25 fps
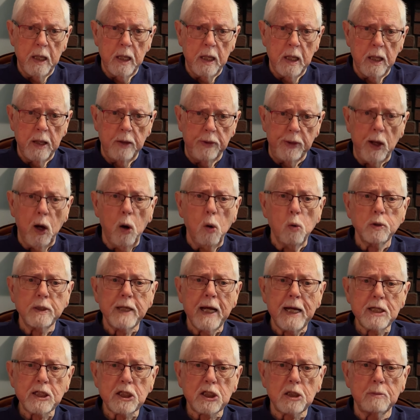The Old
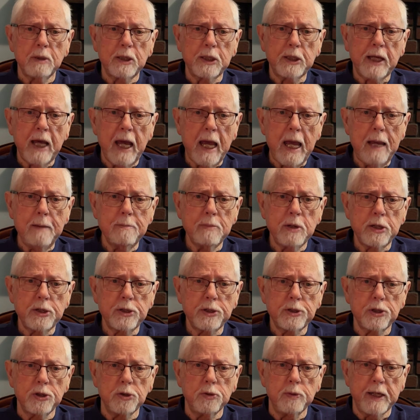Testament came
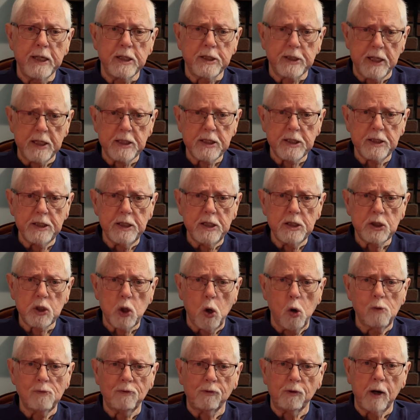into existence
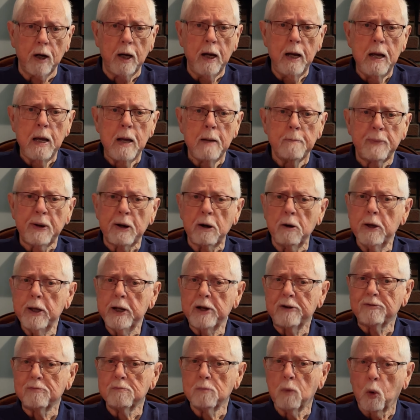over a period
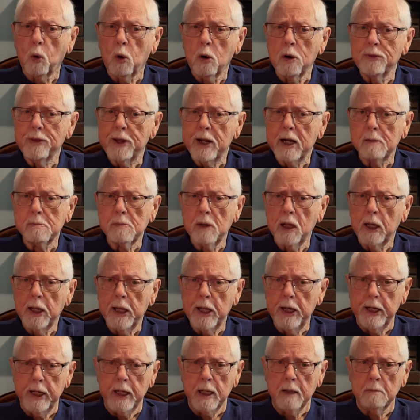of more than a
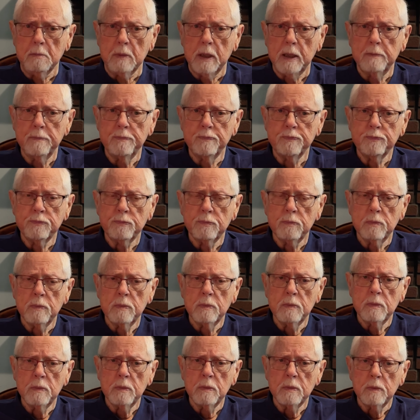millennium.
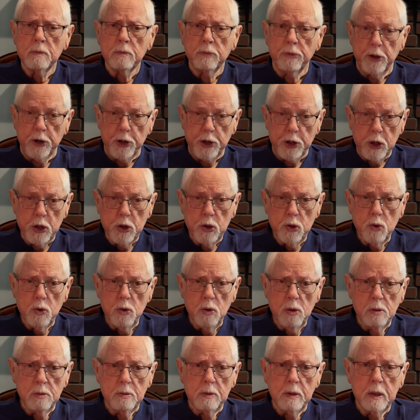The New,
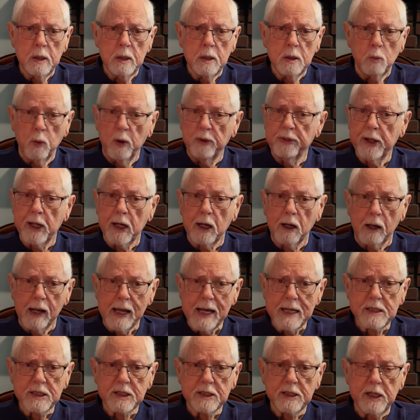within
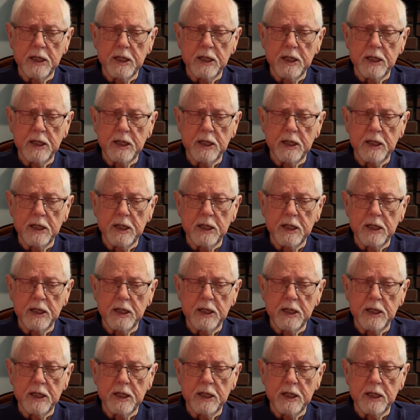less than a